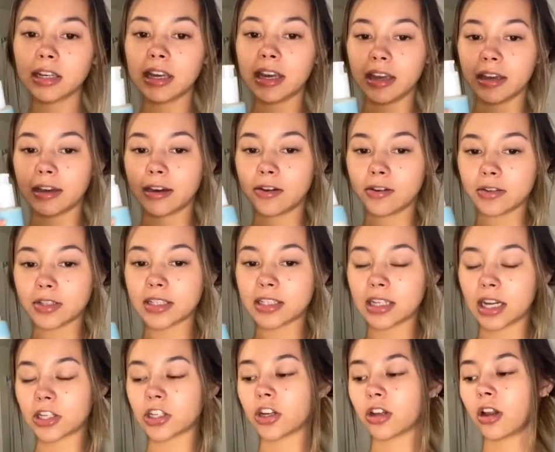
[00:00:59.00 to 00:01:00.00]
it goes
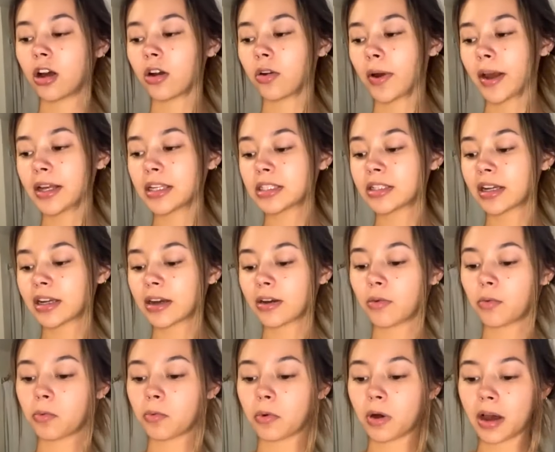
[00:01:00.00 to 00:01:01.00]
such a long ways. Like
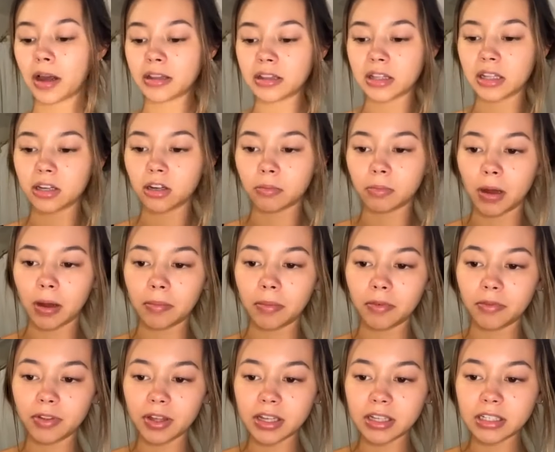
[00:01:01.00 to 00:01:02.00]
one little pump
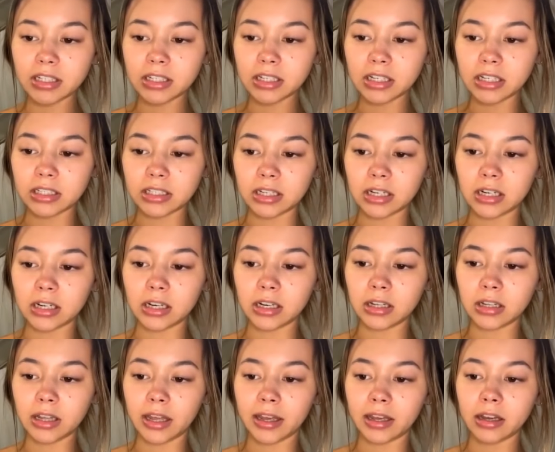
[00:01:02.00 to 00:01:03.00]
of this is
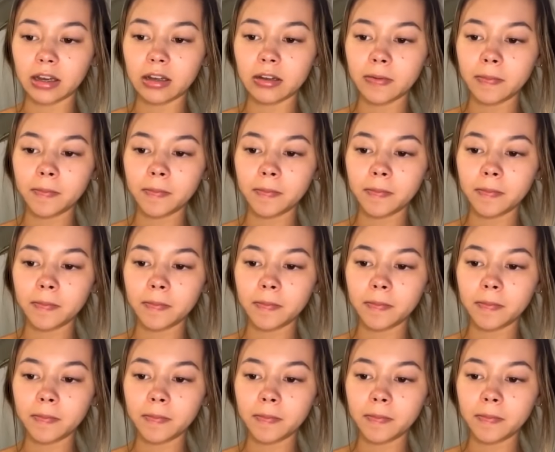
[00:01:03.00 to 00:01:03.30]
gonna like